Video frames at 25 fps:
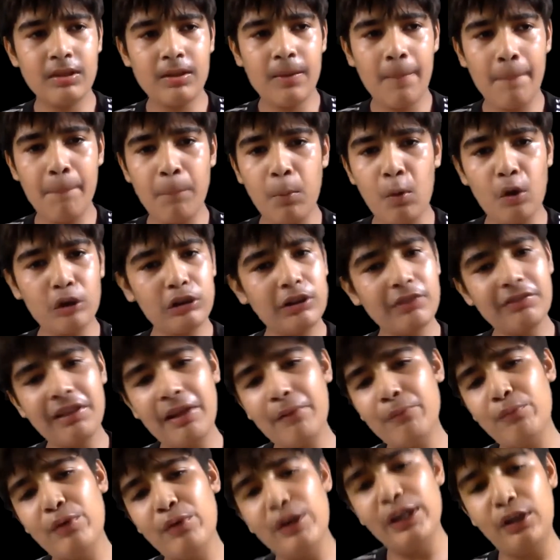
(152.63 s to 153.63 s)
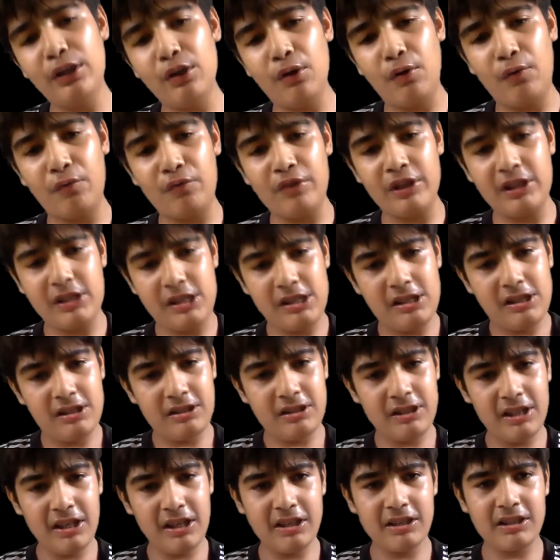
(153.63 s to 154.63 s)
Both of them win trophies,
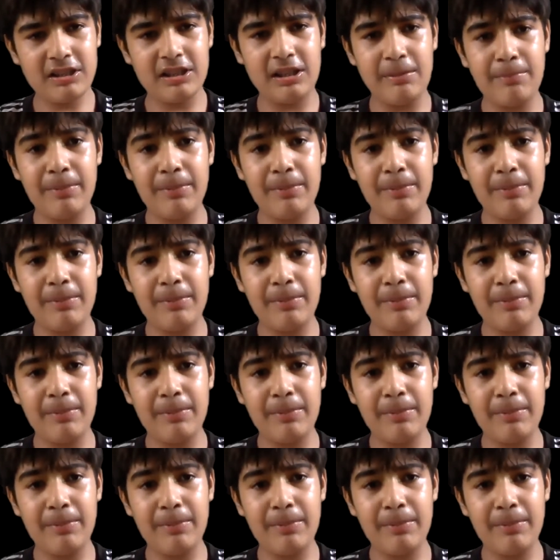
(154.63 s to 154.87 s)
seriously.